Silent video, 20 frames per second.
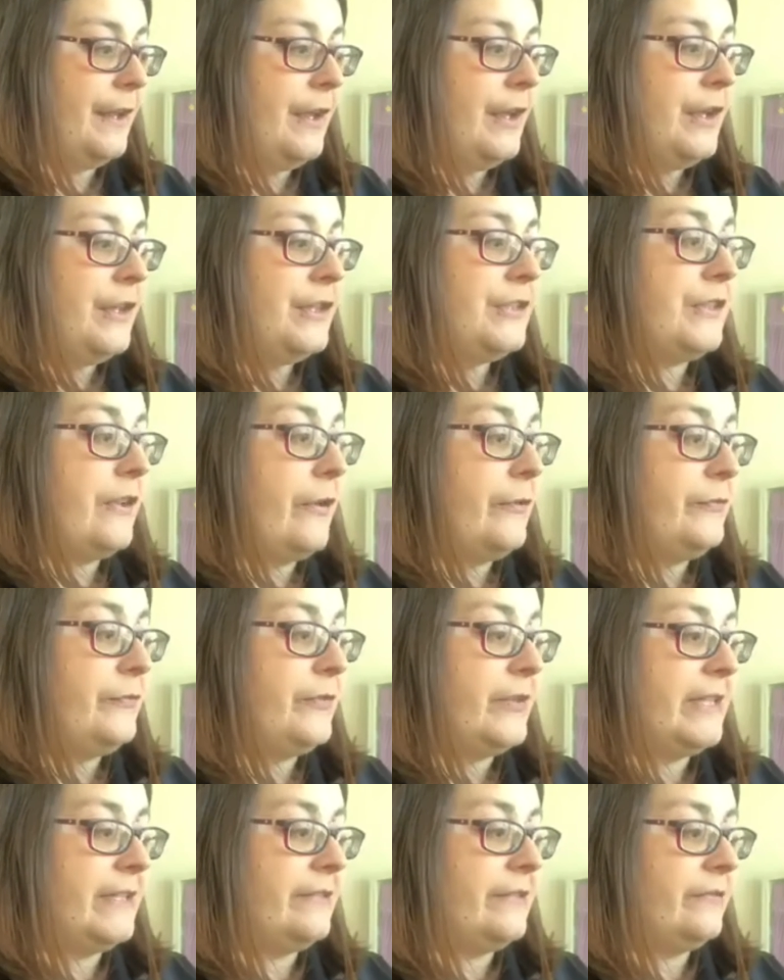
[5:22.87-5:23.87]
so
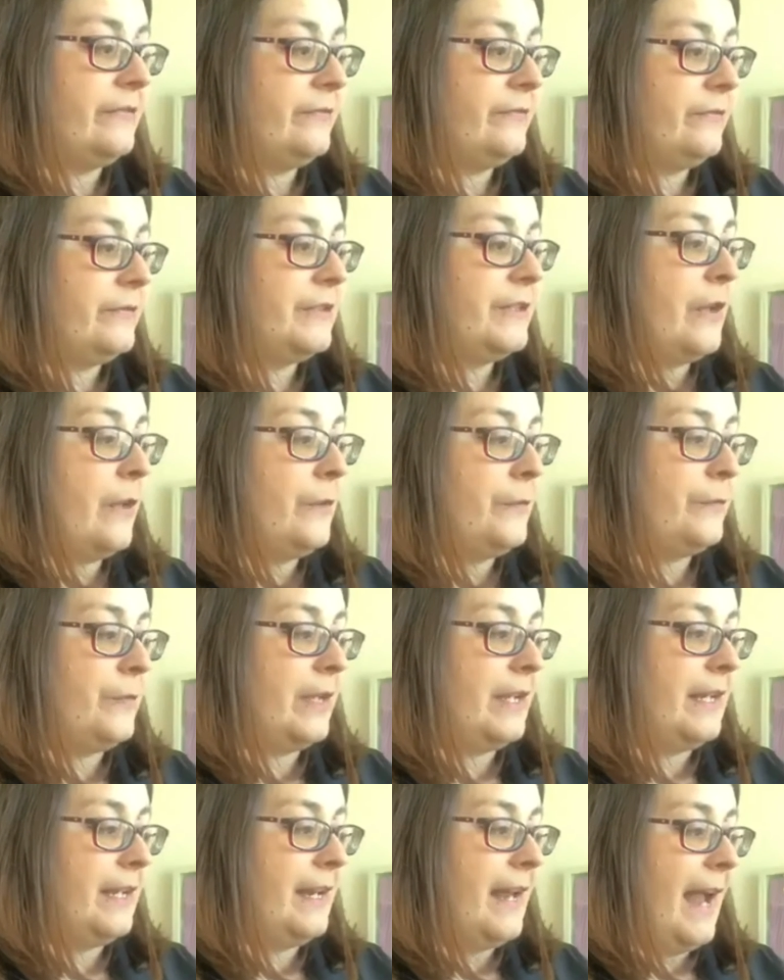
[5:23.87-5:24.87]

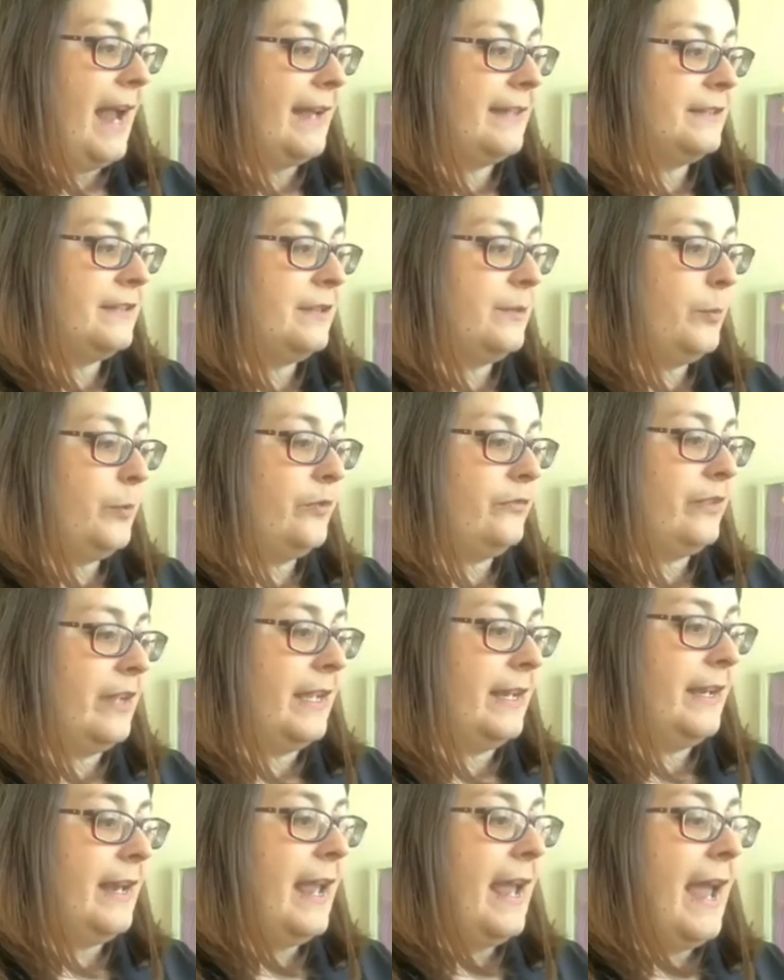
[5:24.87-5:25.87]
fitted as to prevent
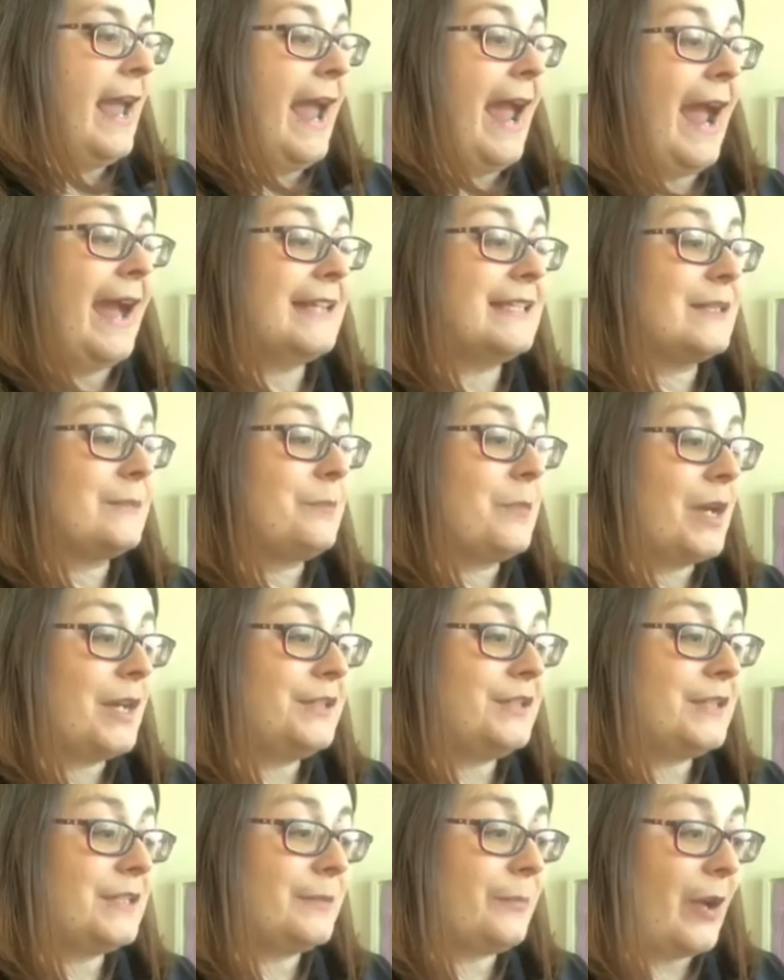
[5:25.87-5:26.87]
as much
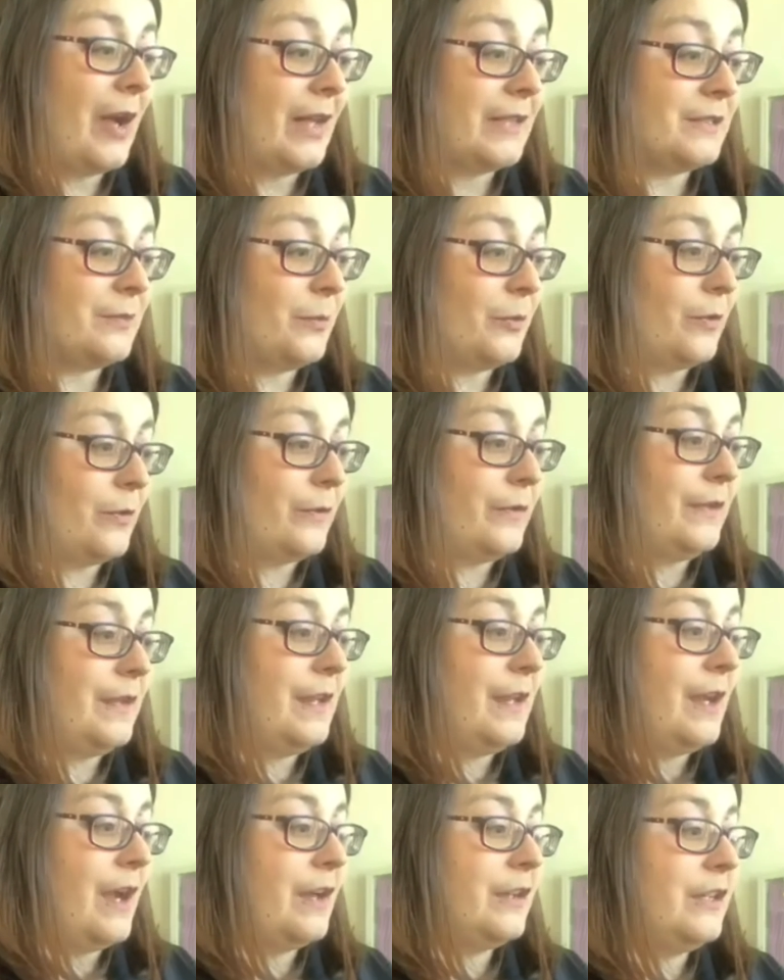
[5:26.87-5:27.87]
as possible the
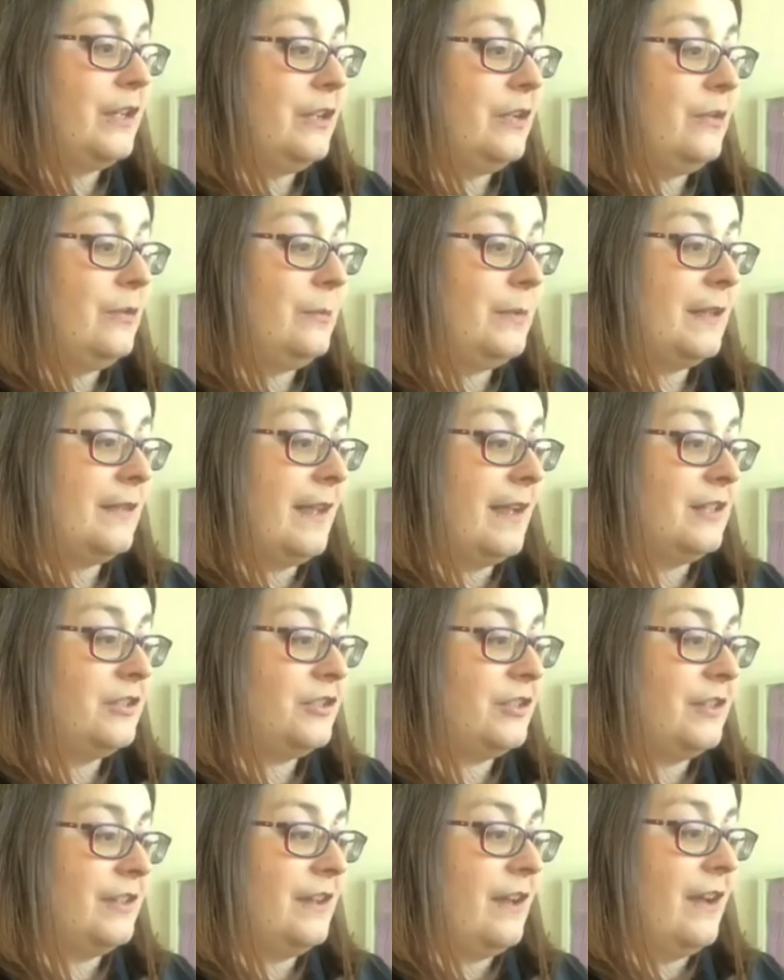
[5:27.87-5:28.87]

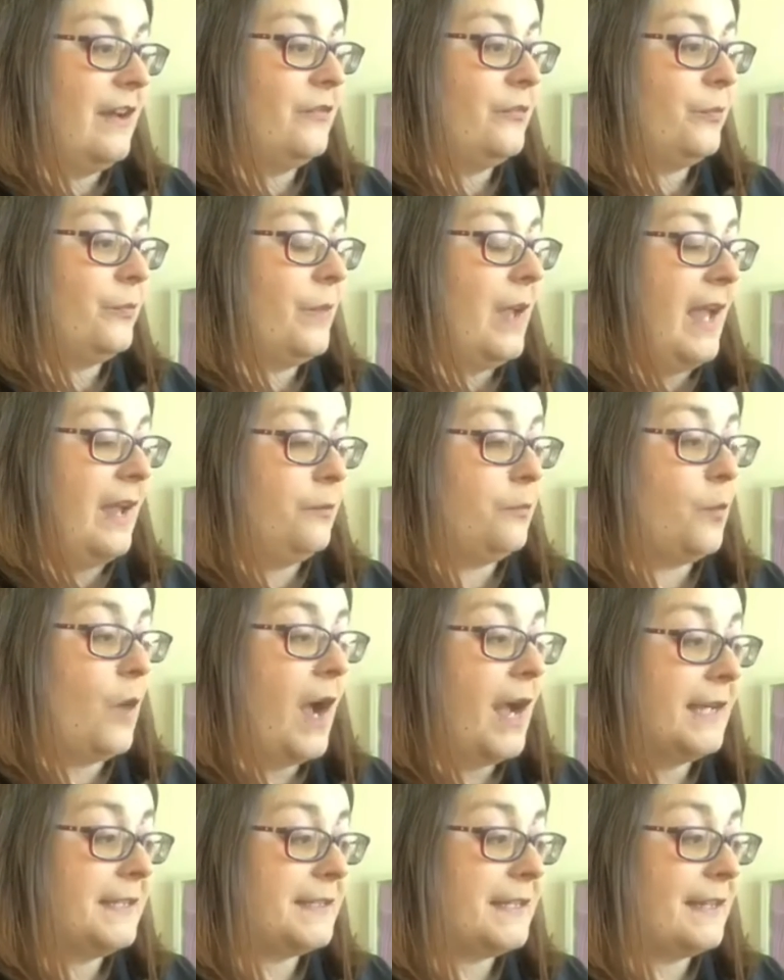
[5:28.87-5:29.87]
accumulation of and
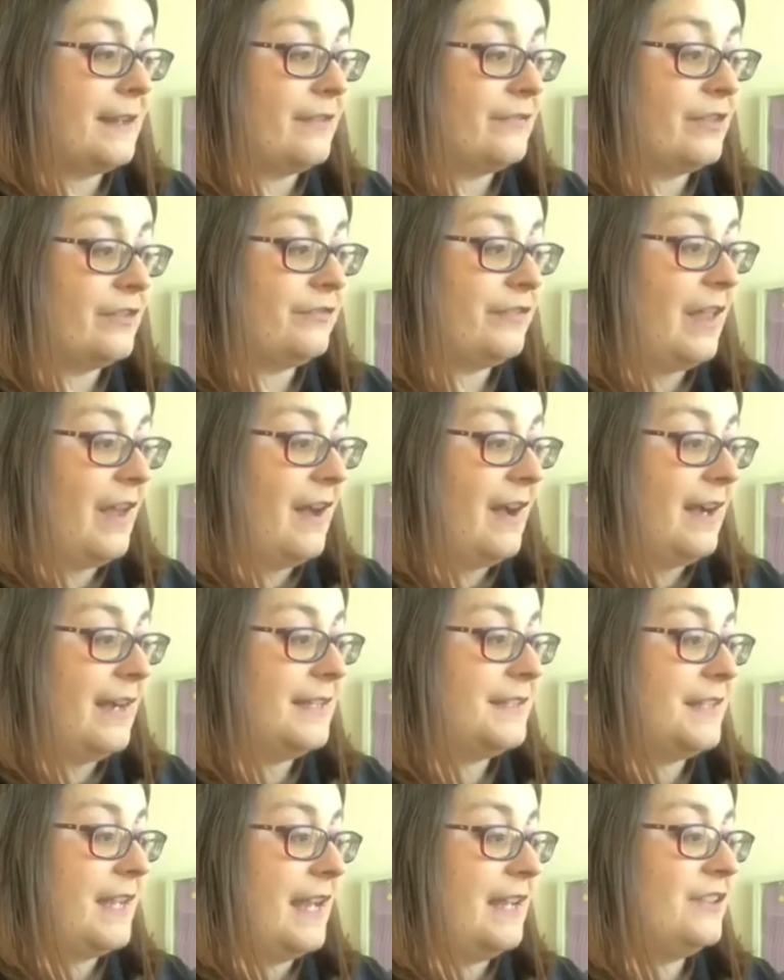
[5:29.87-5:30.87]
rising of the flies,
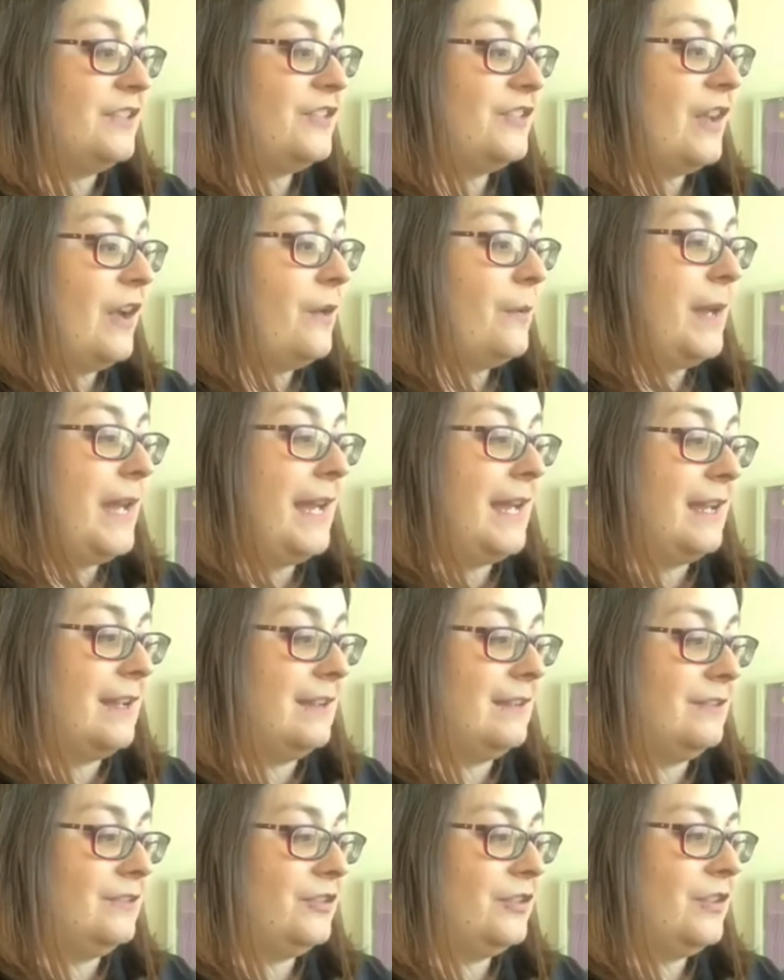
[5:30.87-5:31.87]
and so
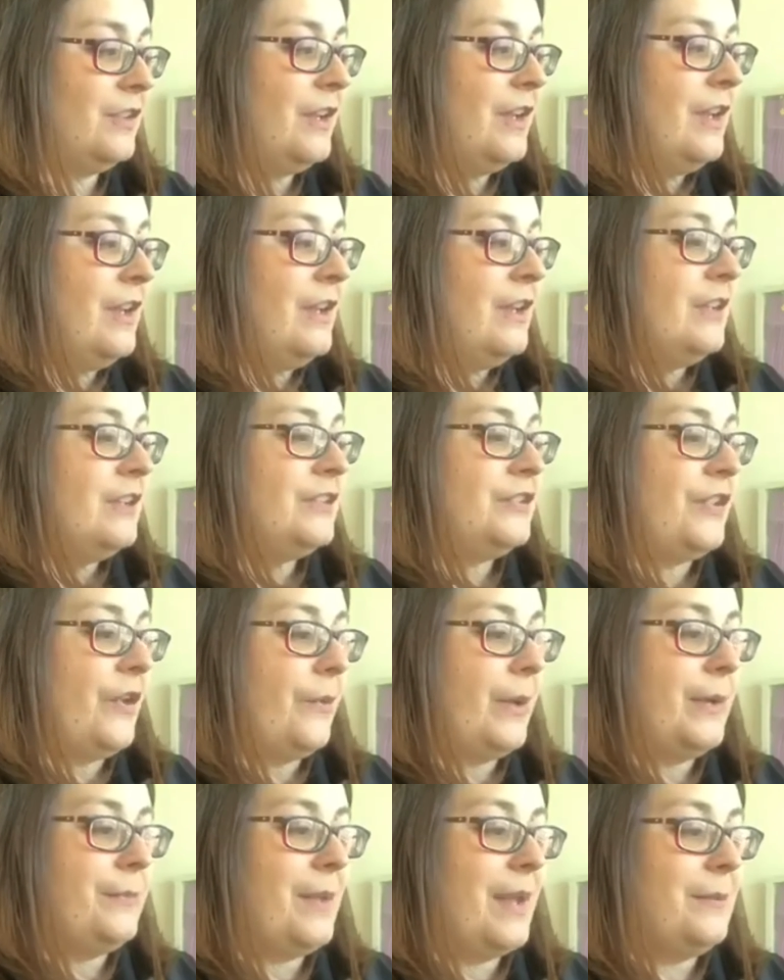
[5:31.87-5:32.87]
hinged so
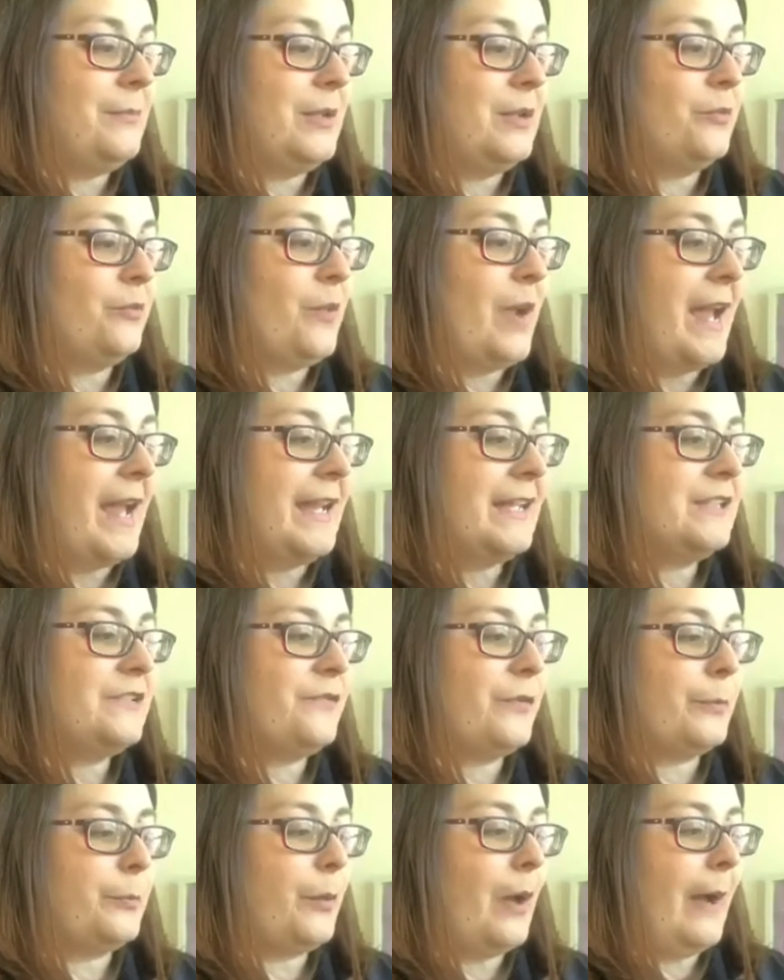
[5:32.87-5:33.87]
it may be raised for
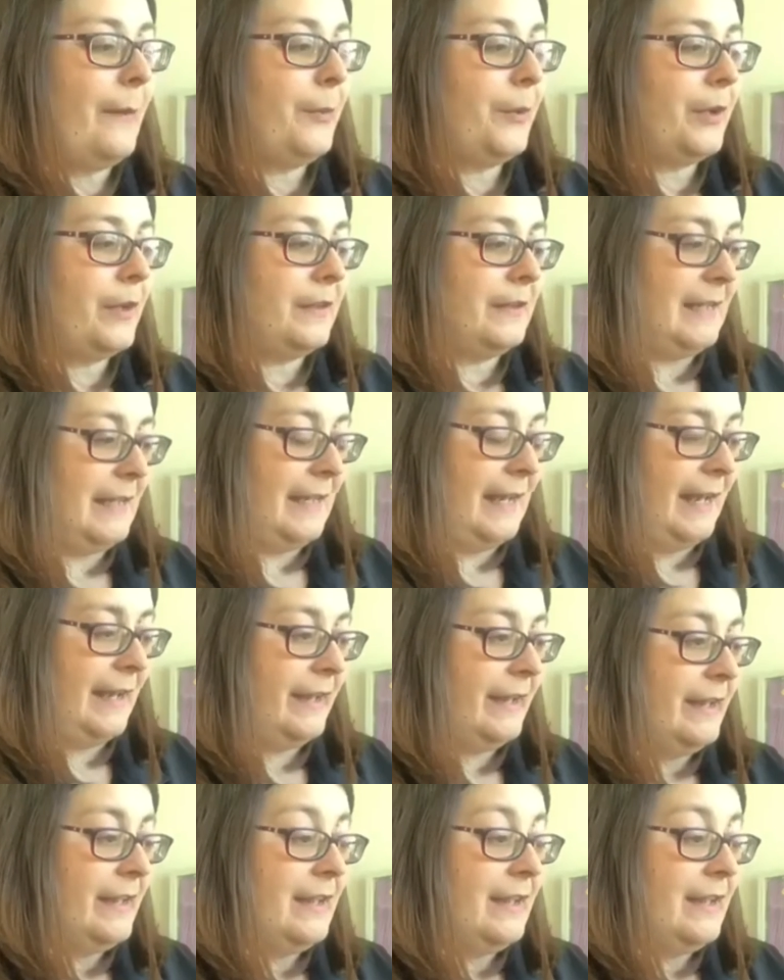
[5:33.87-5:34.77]
proper cleaning.